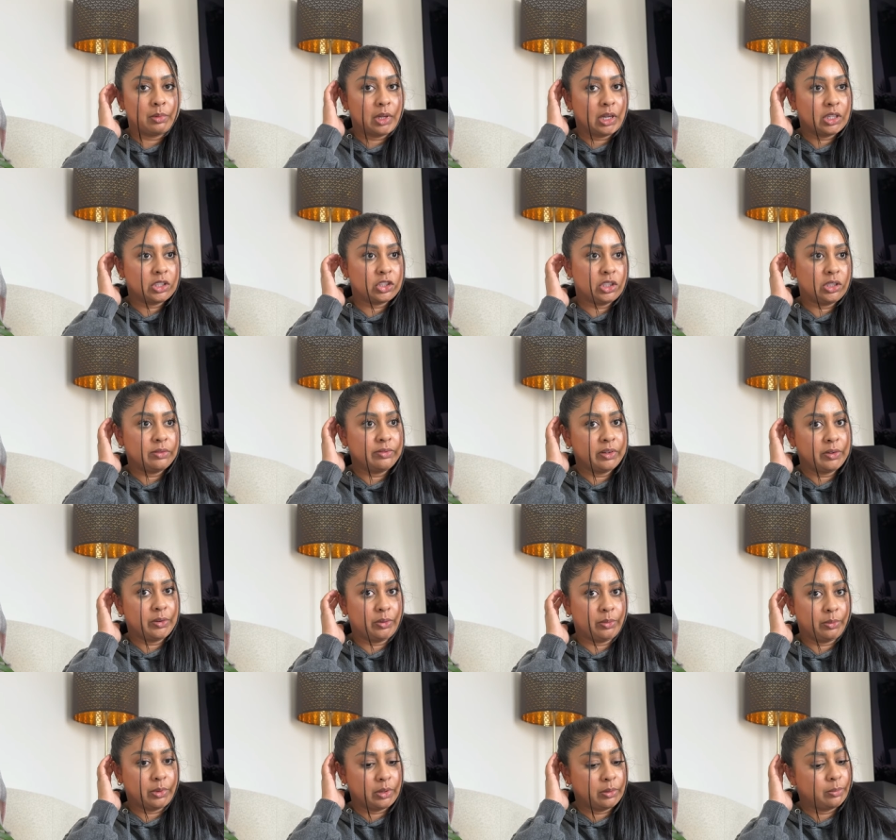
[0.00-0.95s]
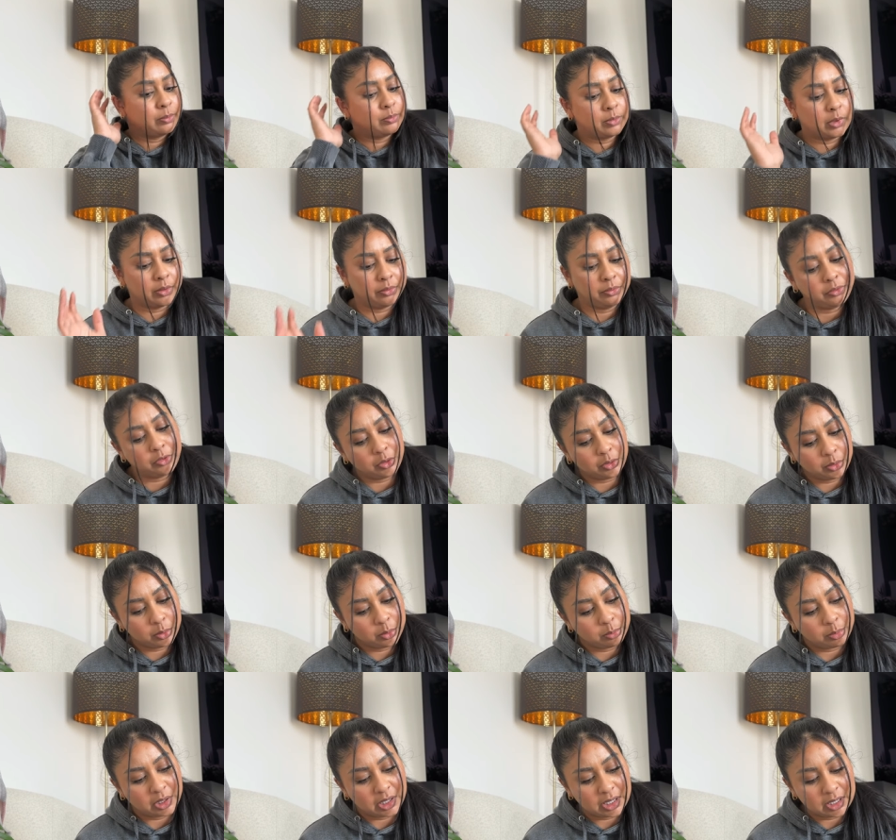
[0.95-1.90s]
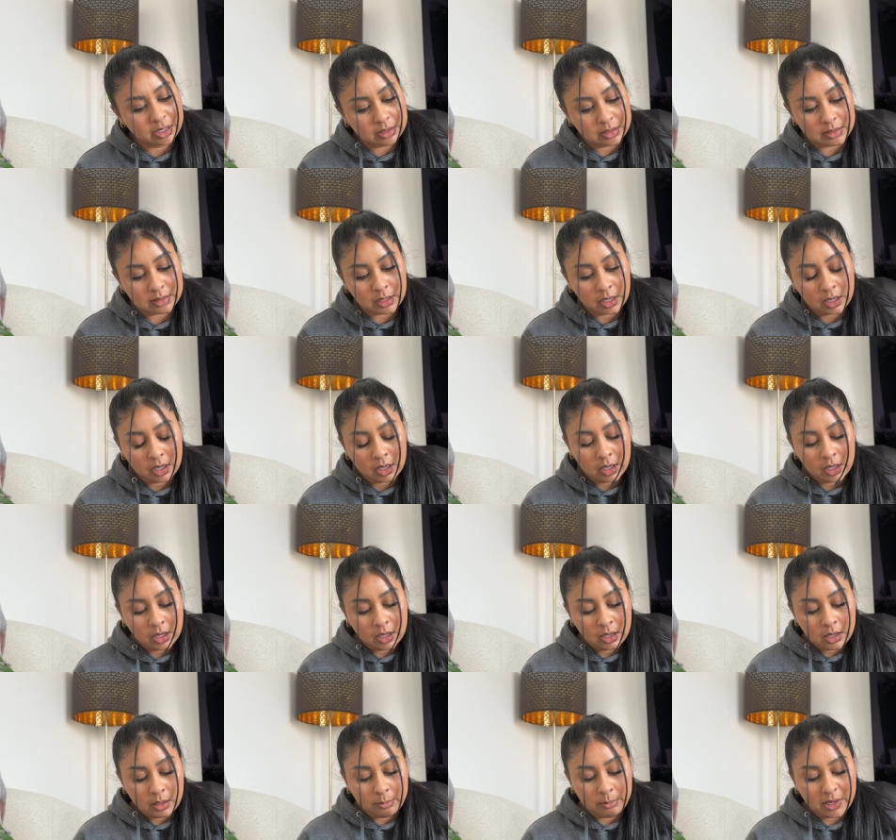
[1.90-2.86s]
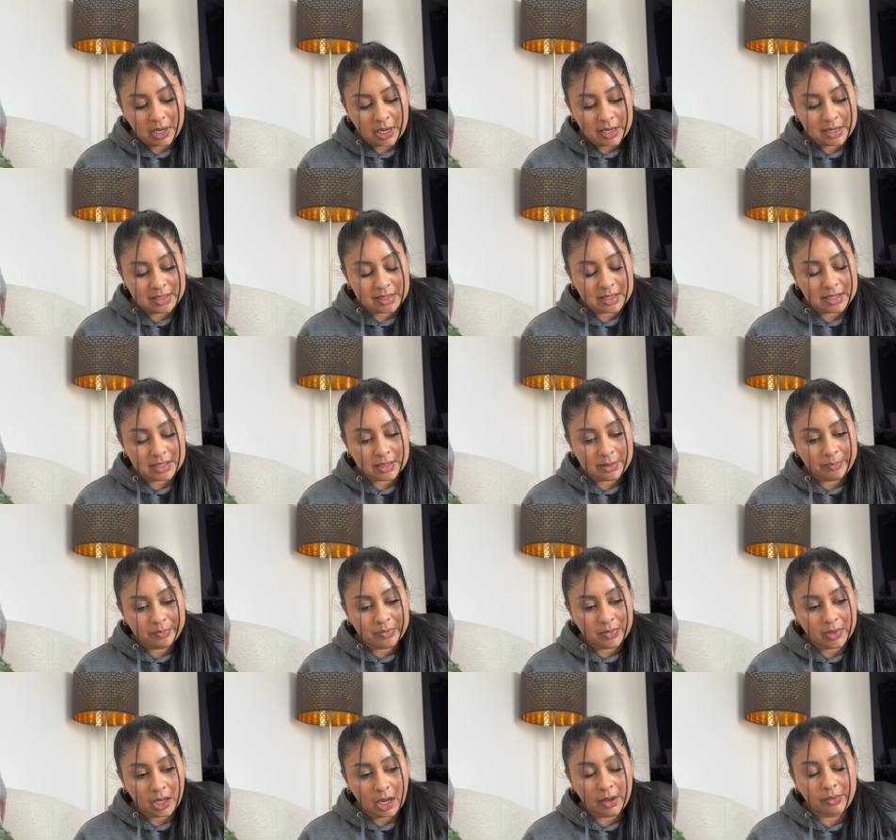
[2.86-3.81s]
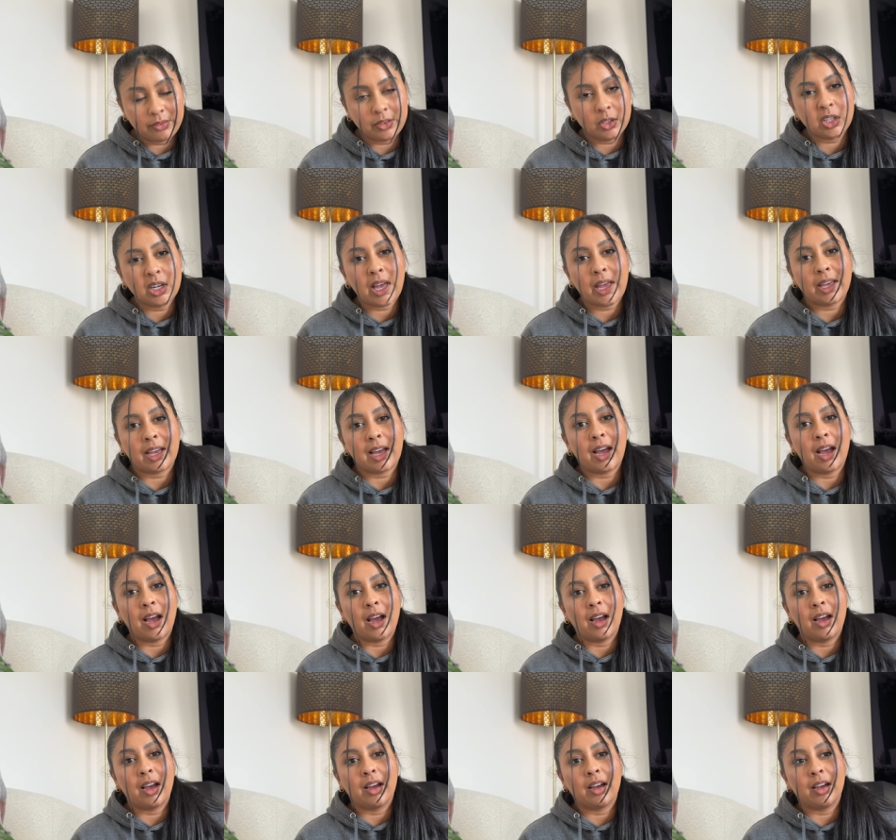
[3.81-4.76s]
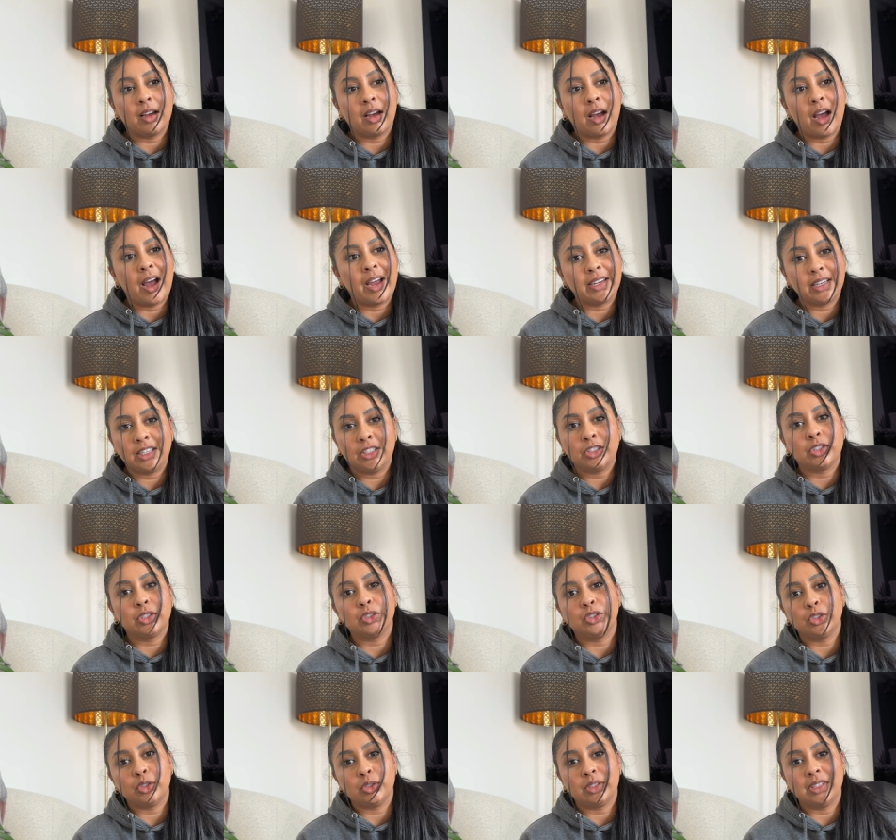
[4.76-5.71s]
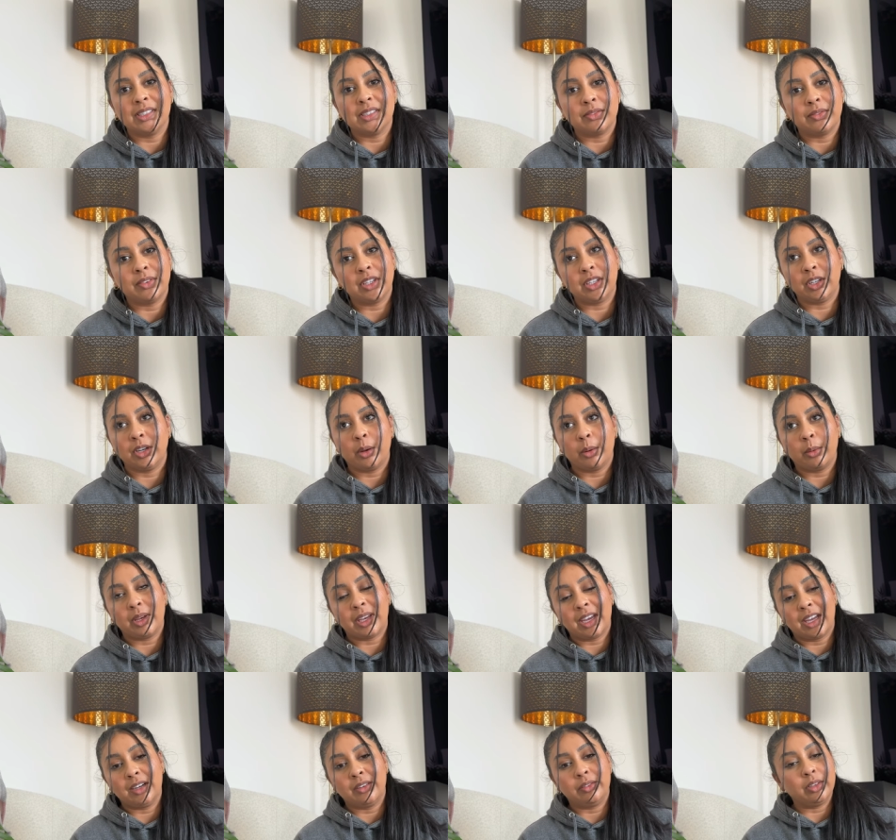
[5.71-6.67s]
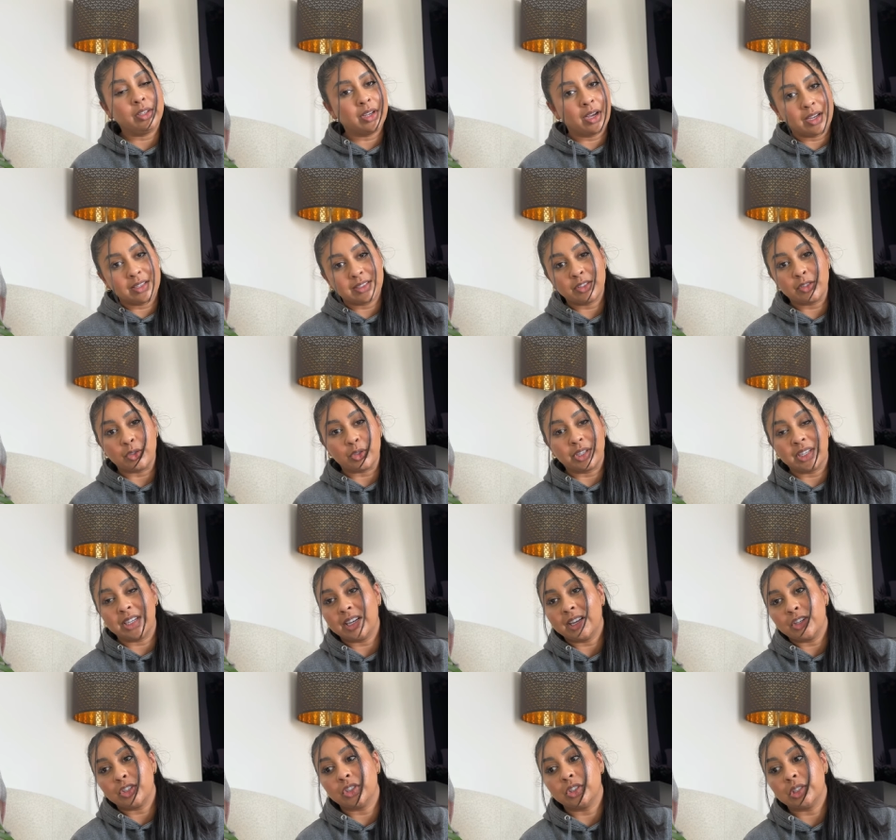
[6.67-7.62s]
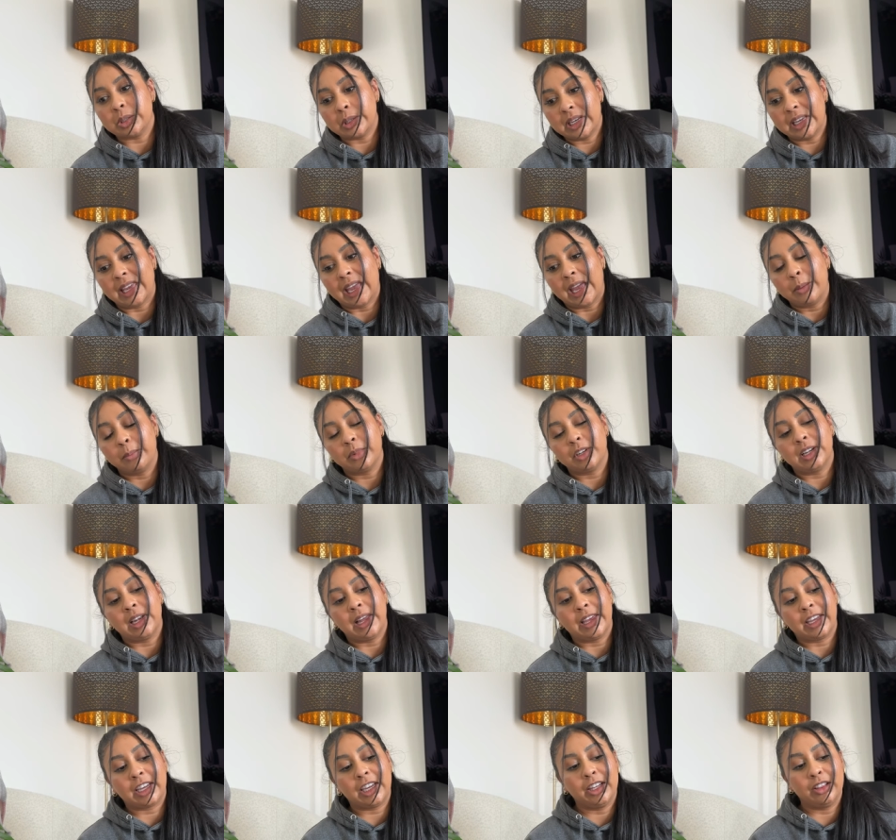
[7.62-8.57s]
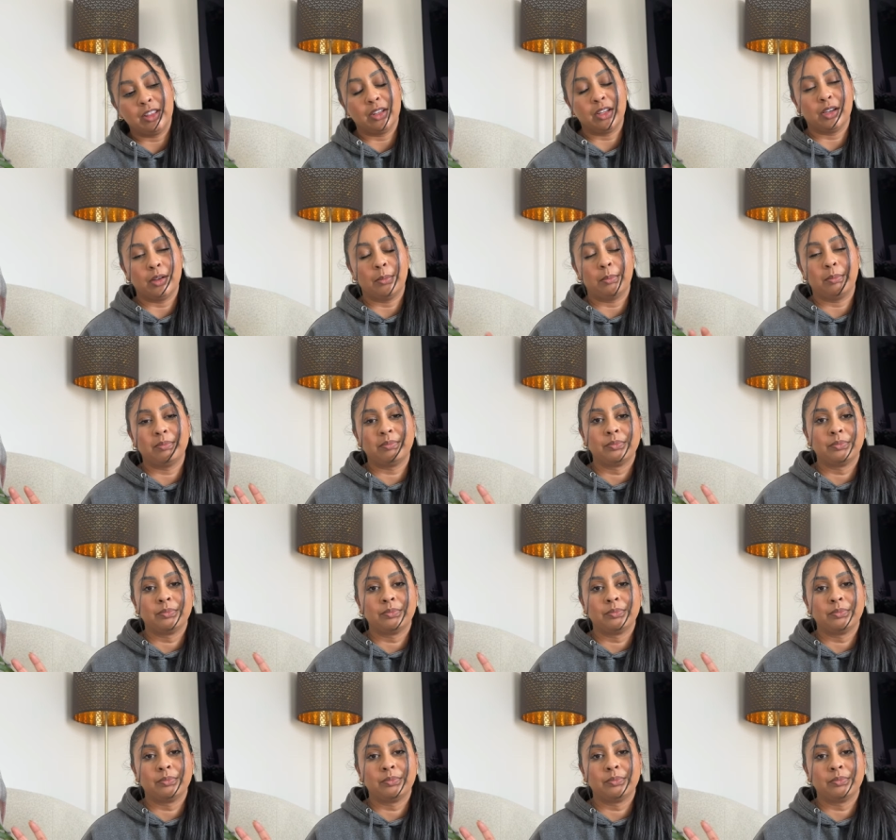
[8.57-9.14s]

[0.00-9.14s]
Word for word: Like she found a, a few bits, but I feel like I need to do this video again. If you guys enjoyed it, I should do it again, but like in the